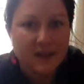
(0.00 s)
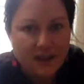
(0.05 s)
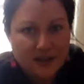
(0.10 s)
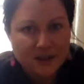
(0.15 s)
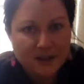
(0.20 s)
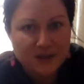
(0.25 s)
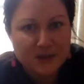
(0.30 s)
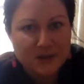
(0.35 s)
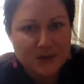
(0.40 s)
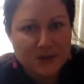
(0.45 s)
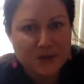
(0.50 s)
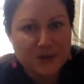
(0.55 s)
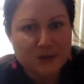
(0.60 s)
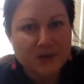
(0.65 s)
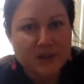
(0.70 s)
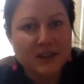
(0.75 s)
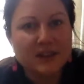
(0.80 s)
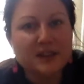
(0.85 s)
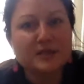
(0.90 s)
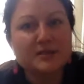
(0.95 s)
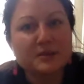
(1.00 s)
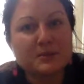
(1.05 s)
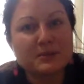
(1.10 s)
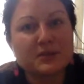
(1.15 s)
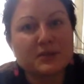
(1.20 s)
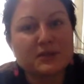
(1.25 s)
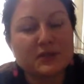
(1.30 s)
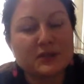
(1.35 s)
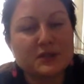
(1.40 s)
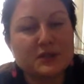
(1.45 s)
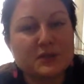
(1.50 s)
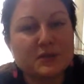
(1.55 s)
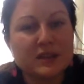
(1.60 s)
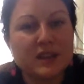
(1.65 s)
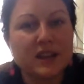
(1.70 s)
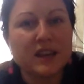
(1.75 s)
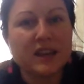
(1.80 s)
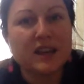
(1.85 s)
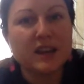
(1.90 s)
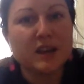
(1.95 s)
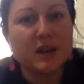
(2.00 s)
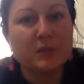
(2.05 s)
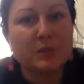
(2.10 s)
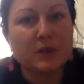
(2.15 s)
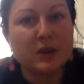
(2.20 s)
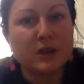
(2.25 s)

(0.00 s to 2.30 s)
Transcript: Hello, thank you so much for tuning in.